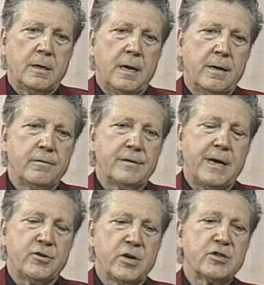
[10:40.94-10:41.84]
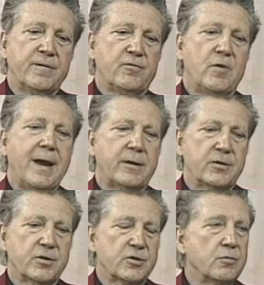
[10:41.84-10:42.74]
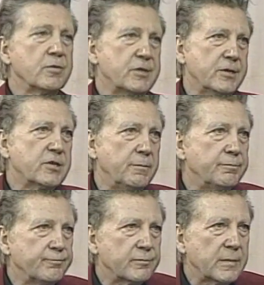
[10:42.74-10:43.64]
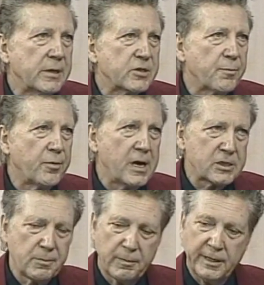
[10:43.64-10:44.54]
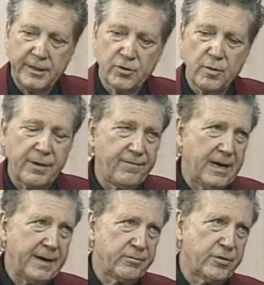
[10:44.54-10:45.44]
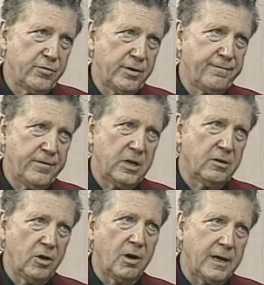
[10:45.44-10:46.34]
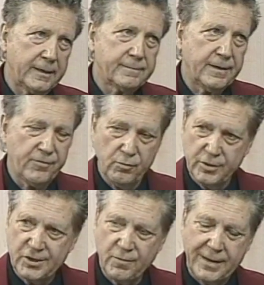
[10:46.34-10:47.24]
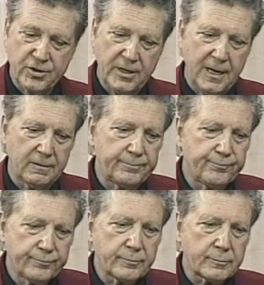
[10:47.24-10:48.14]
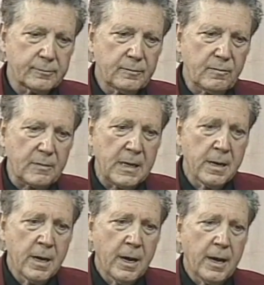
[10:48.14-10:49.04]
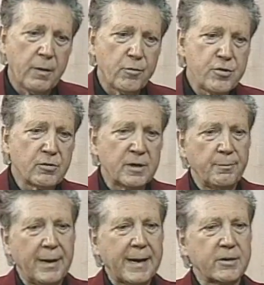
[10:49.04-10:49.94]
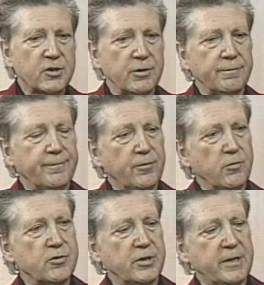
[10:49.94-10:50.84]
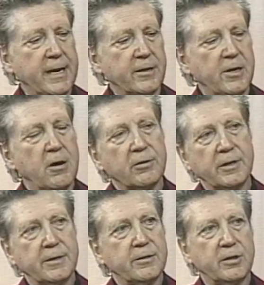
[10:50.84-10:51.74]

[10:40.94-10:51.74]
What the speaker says: our digestive tract is a sewer system, and it's approximately 25 to 30 feet long if you were to stretch it out. And when you combine certain foods that take an alkaline